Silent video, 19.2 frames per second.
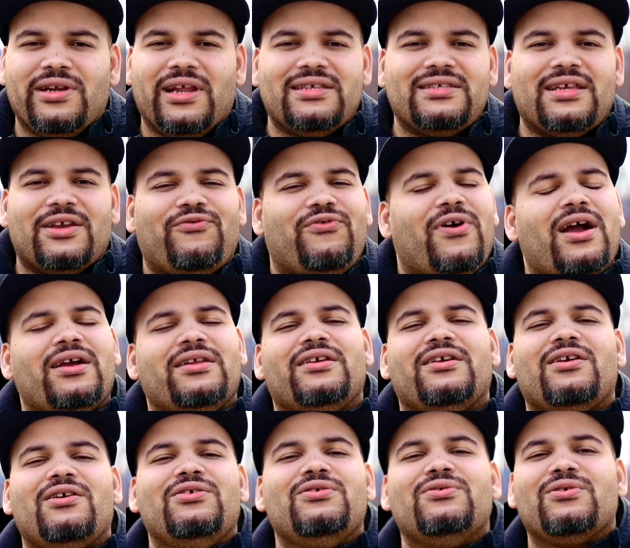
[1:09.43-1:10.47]
That's like
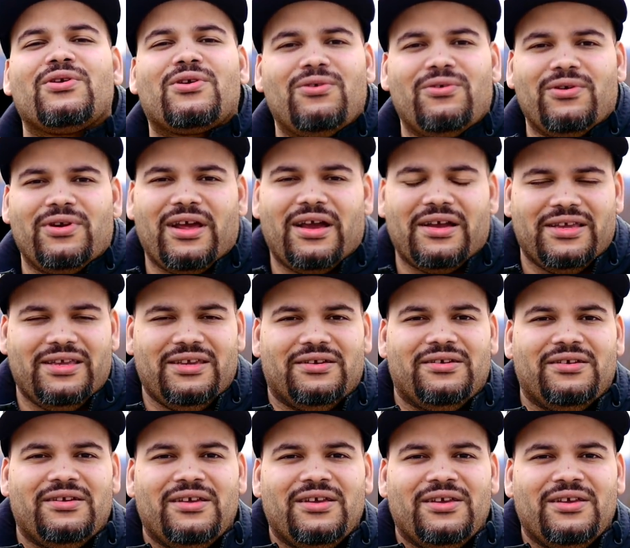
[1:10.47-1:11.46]
finding a unicorn out here.